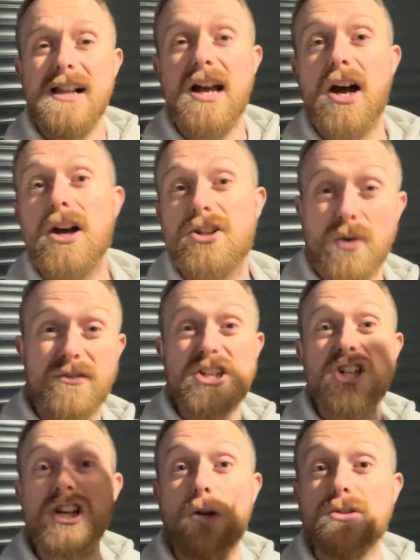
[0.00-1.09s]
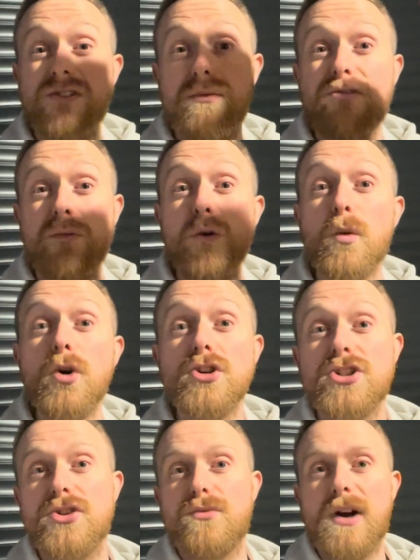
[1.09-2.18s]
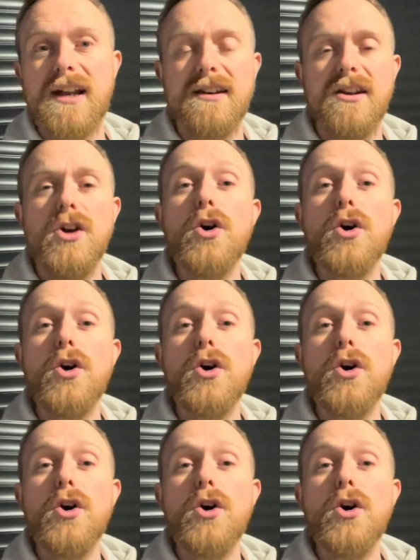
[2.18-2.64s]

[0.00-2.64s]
uh, to obviously shelter them from the worst of the rain,